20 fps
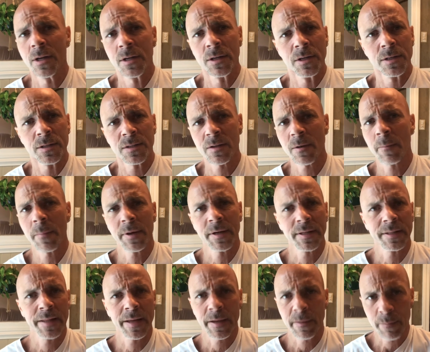Somebody
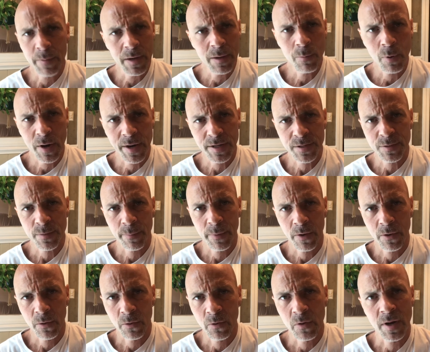like me breaks a
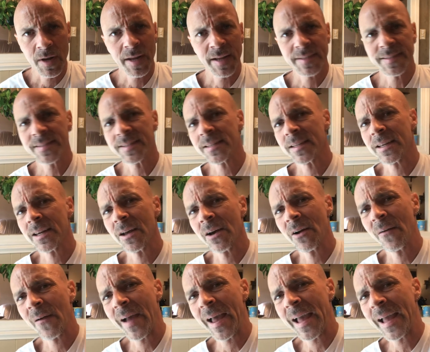bone, it's
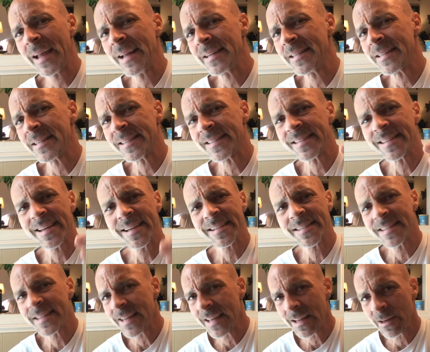8 to
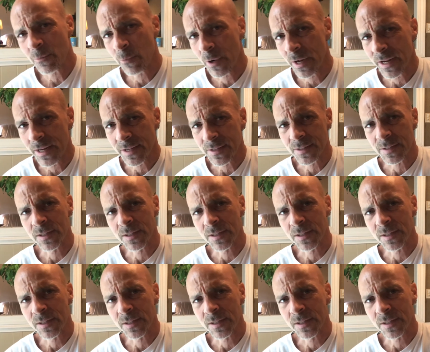16 weeks,